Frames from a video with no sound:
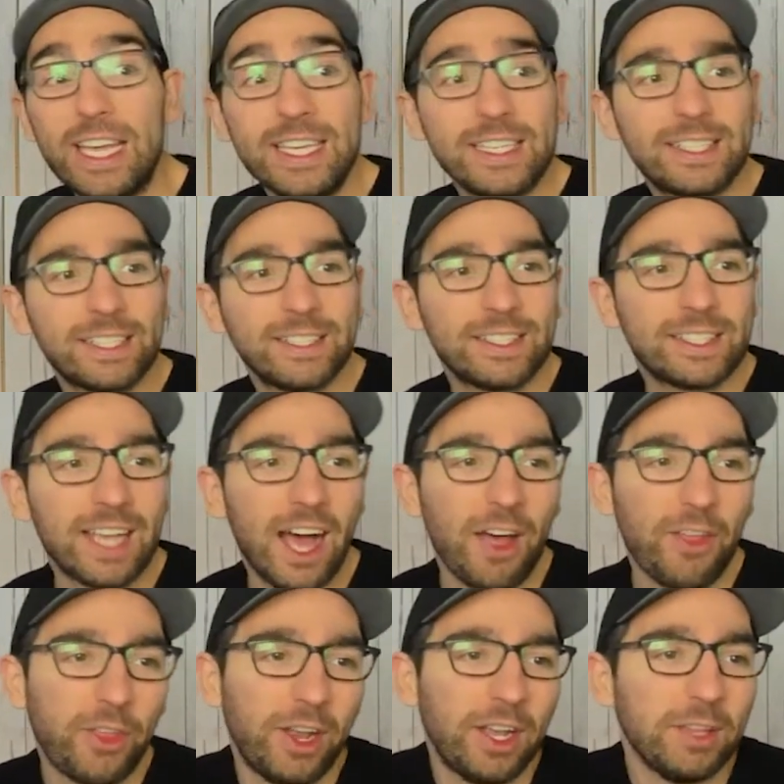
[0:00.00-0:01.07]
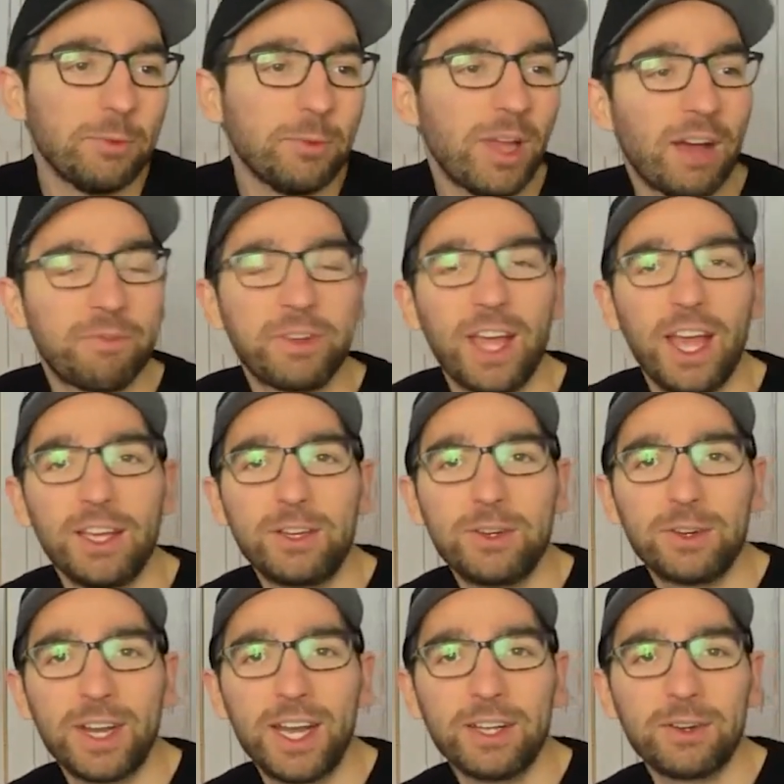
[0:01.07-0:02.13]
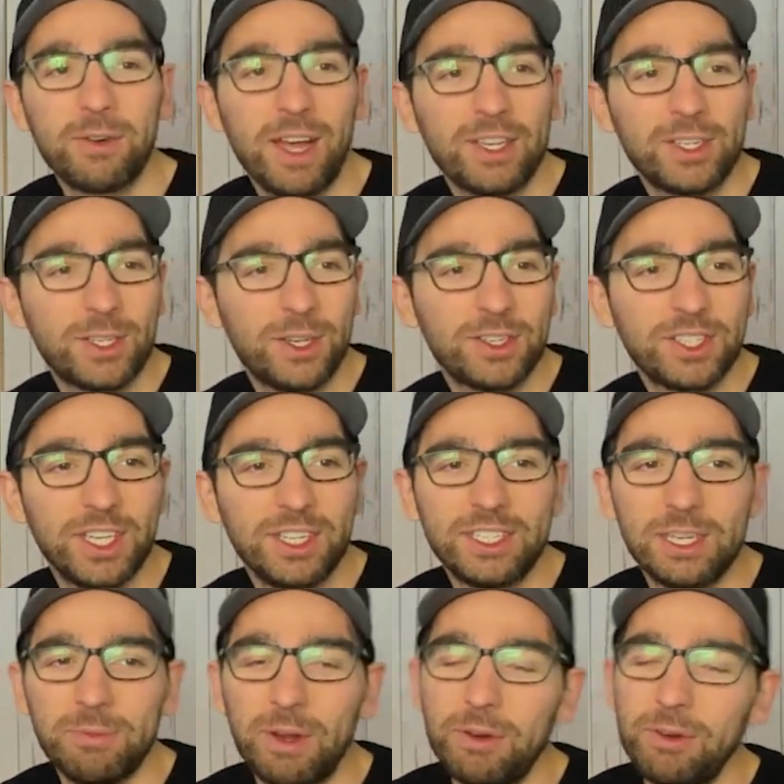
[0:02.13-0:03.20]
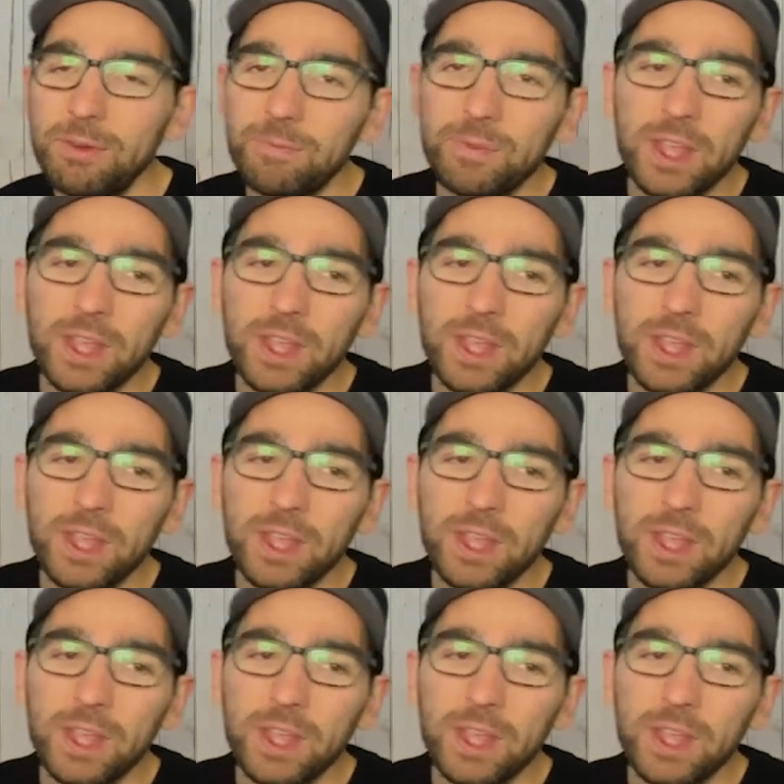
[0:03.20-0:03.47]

eastern South Island, we have Kaikoura, Christchurch and Timaru.